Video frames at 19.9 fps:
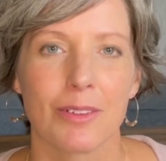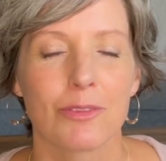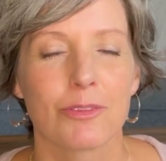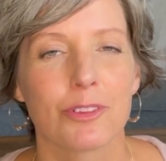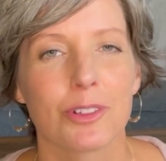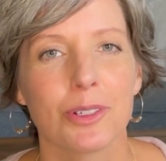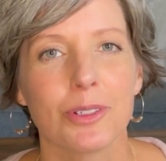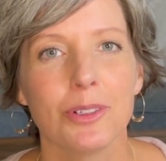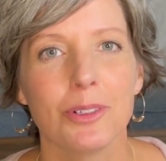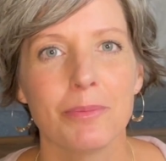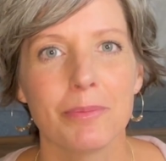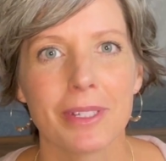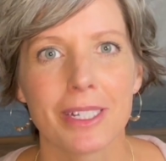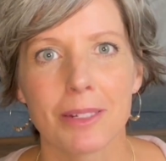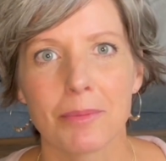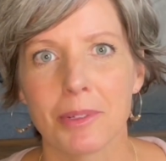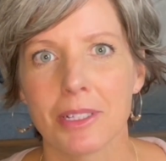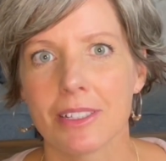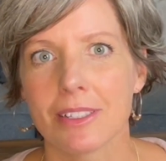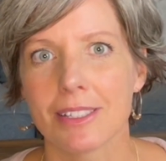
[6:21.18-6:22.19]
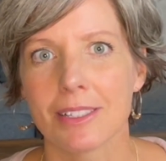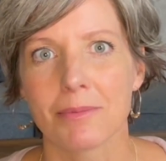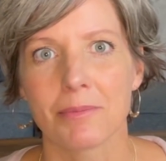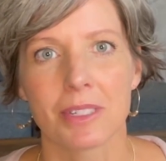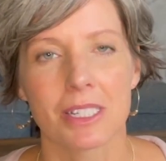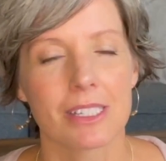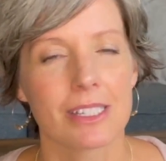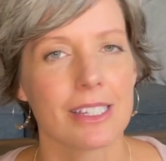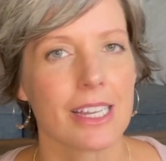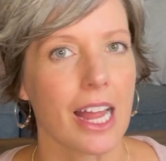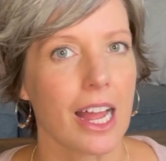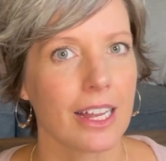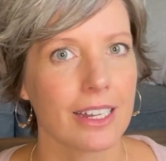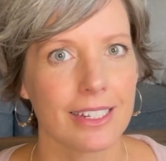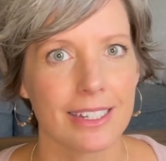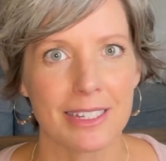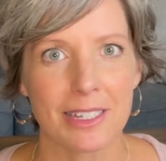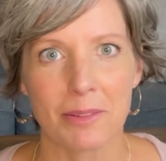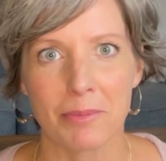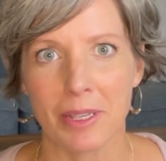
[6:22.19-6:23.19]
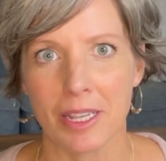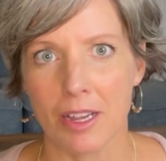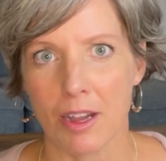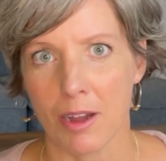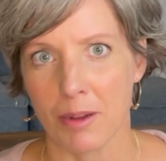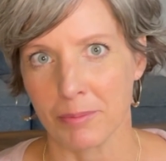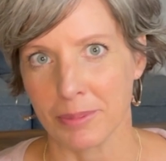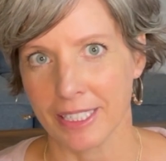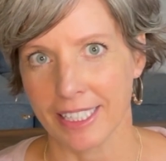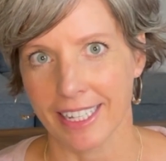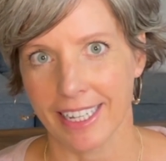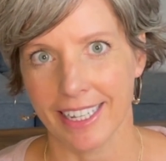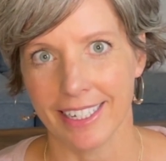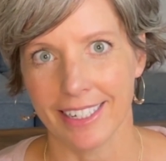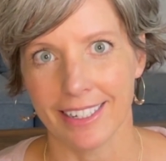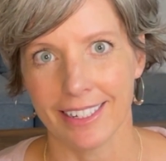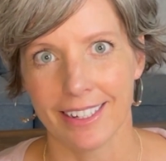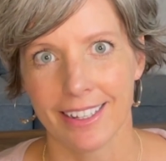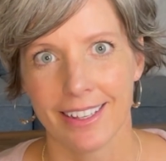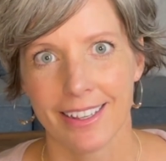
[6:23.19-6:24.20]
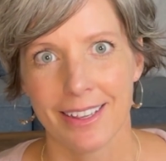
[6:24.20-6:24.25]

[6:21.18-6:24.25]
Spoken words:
Frugal minimalism does not need to be complicated.